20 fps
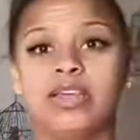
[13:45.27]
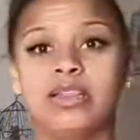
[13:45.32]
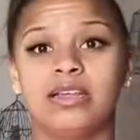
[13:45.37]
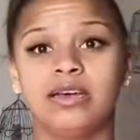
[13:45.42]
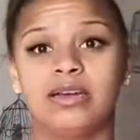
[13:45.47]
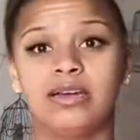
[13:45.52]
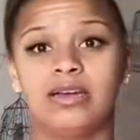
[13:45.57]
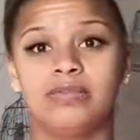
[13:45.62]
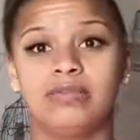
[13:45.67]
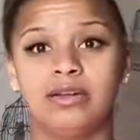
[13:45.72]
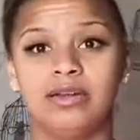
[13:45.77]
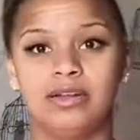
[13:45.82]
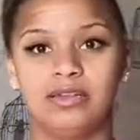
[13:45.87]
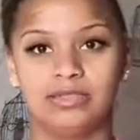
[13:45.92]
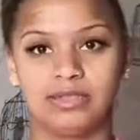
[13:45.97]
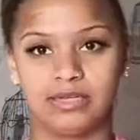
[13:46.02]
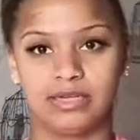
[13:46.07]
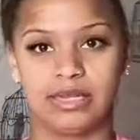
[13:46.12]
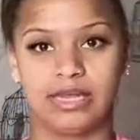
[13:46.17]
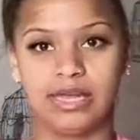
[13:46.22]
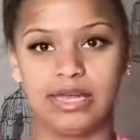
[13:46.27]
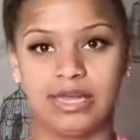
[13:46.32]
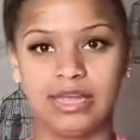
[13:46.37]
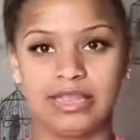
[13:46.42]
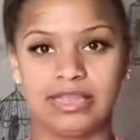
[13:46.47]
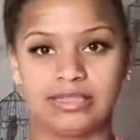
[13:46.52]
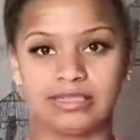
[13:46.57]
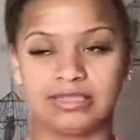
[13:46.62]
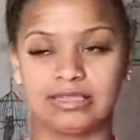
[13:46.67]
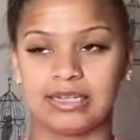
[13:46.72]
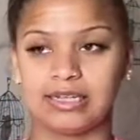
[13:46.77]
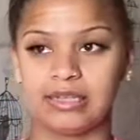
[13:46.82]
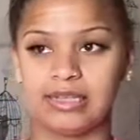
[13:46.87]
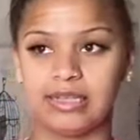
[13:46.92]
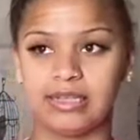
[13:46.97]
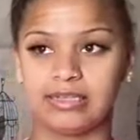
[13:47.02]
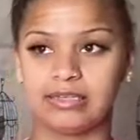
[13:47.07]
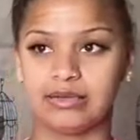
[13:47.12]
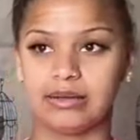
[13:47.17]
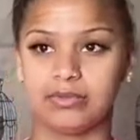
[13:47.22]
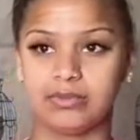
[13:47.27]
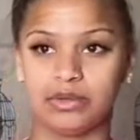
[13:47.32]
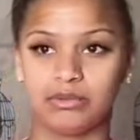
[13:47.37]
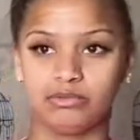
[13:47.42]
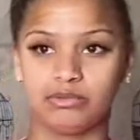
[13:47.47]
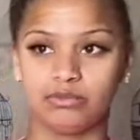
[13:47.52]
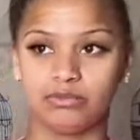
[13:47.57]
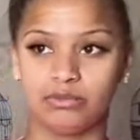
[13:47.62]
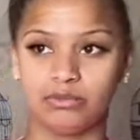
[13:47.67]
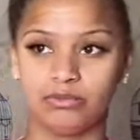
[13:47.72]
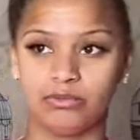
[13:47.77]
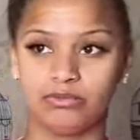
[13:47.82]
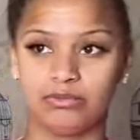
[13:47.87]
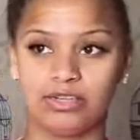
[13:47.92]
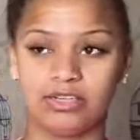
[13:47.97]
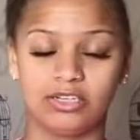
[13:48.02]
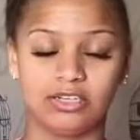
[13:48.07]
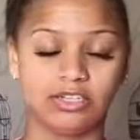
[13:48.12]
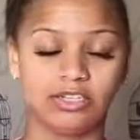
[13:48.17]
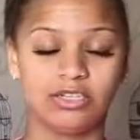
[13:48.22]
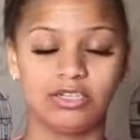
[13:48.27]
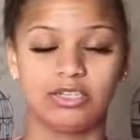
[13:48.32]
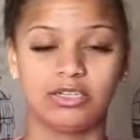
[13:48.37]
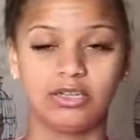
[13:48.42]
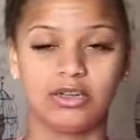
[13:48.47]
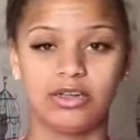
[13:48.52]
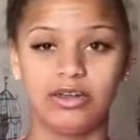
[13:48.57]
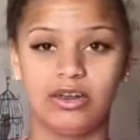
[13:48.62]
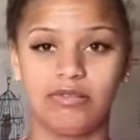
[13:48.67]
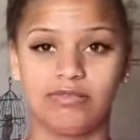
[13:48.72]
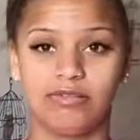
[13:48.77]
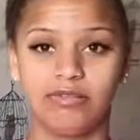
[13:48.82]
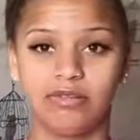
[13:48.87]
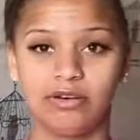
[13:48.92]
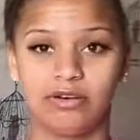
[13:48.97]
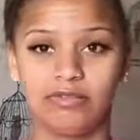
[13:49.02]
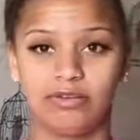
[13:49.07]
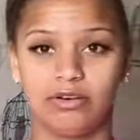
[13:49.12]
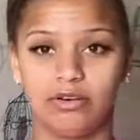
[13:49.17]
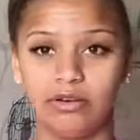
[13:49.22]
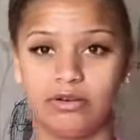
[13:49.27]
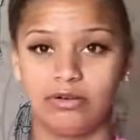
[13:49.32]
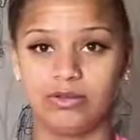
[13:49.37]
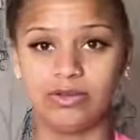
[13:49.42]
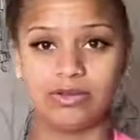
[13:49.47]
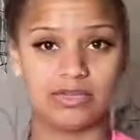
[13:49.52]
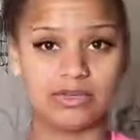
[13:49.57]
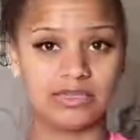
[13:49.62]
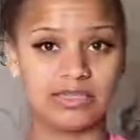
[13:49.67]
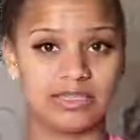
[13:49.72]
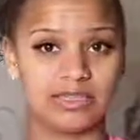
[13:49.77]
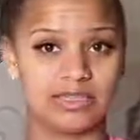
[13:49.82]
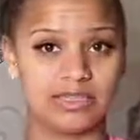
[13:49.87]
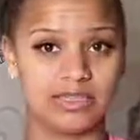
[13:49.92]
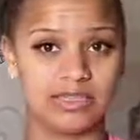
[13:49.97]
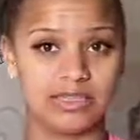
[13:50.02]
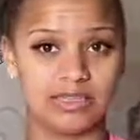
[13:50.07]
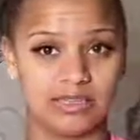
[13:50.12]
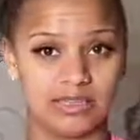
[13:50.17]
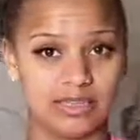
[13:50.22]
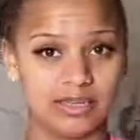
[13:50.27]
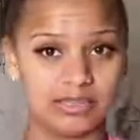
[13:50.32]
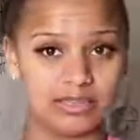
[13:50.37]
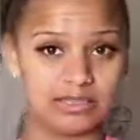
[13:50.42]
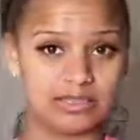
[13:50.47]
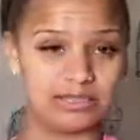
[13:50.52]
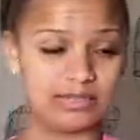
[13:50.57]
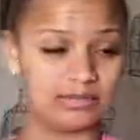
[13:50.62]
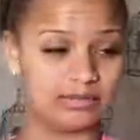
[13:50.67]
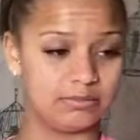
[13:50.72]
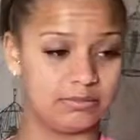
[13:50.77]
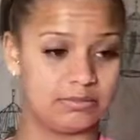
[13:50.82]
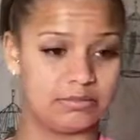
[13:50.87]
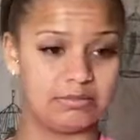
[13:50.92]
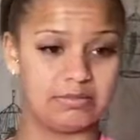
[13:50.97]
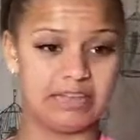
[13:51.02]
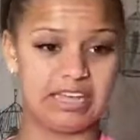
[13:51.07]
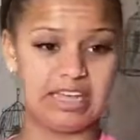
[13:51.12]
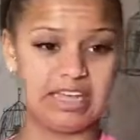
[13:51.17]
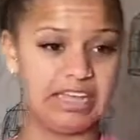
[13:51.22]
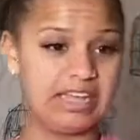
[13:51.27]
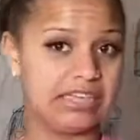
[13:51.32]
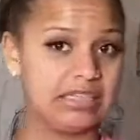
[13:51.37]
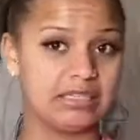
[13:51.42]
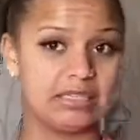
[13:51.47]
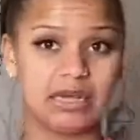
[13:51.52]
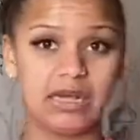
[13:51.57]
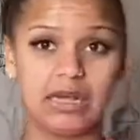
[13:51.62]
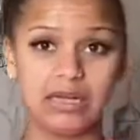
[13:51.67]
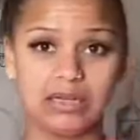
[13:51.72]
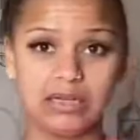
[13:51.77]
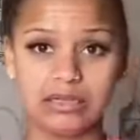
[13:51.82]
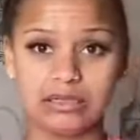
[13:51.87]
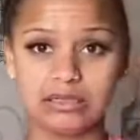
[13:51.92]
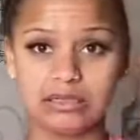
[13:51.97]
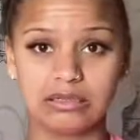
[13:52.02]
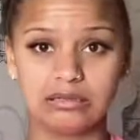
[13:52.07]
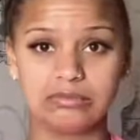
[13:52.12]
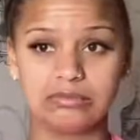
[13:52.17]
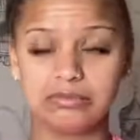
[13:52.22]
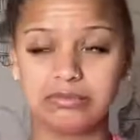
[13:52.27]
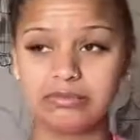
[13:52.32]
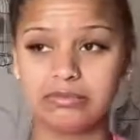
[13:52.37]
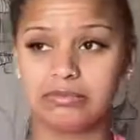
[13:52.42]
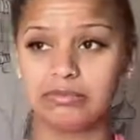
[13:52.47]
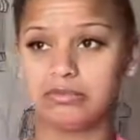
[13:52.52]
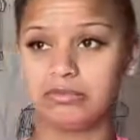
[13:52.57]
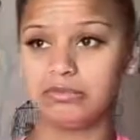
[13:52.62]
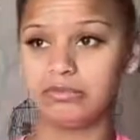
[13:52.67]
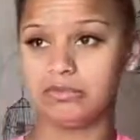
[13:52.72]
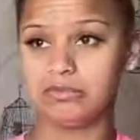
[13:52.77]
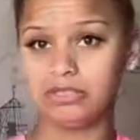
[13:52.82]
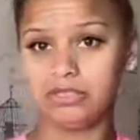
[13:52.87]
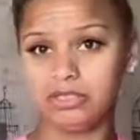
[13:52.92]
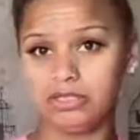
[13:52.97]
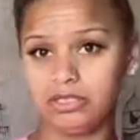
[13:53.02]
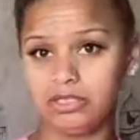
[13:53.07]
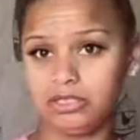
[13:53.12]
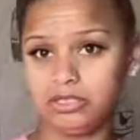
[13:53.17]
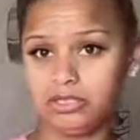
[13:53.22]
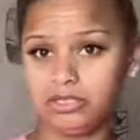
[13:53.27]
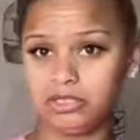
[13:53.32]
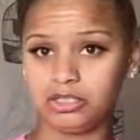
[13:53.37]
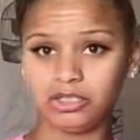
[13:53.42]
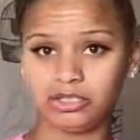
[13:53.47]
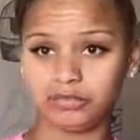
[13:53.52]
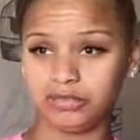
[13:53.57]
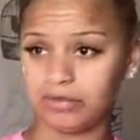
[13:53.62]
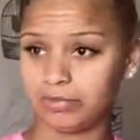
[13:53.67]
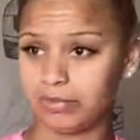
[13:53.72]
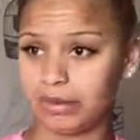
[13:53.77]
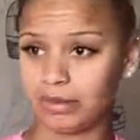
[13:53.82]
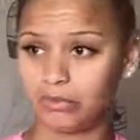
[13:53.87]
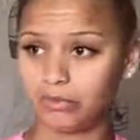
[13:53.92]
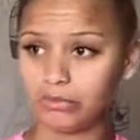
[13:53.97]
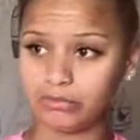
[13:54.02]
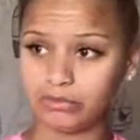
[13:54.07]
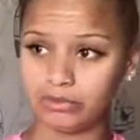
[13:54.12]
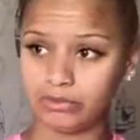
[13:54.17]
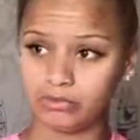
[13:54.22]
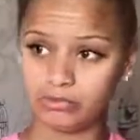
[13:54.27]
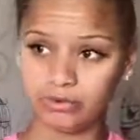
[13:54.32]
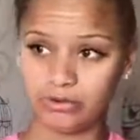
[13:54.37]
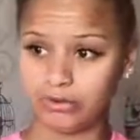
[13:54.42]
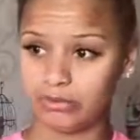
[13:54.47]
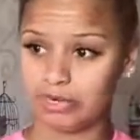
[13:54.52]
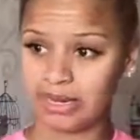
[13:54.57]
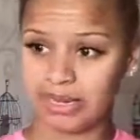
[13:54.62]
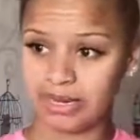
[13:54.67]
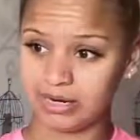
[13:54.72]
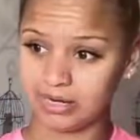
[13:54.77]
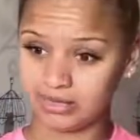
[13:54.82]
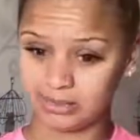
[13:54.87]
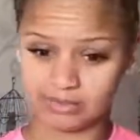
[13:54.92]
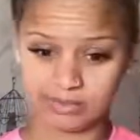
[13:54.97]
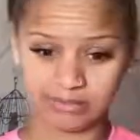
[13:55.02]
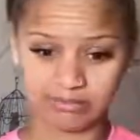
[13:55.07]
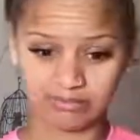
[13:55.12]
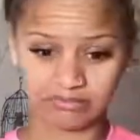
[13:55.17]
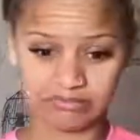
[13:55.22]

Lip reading: that I have learned today is that there's multiple fetishes that I never even knew they existed. There's being into Uggs, shoving poles through your dicks.